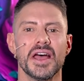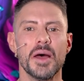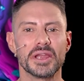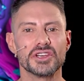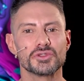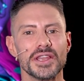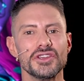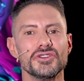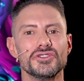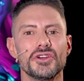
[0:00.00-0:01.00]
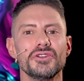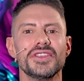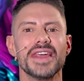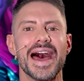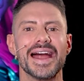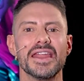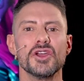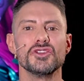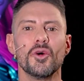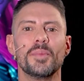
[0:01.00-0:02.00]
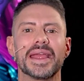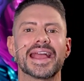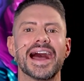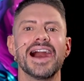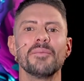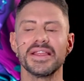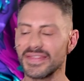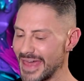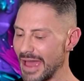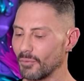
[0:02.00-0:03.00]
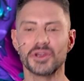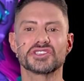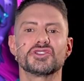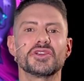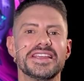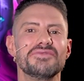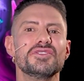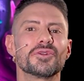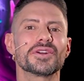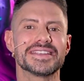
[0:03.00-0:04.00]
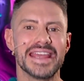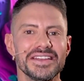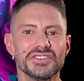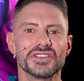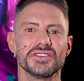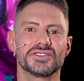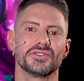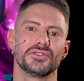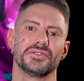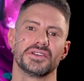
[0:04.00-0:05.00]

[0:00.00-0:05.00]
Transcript: Because when you do that, you're becoming that which you give your attention to.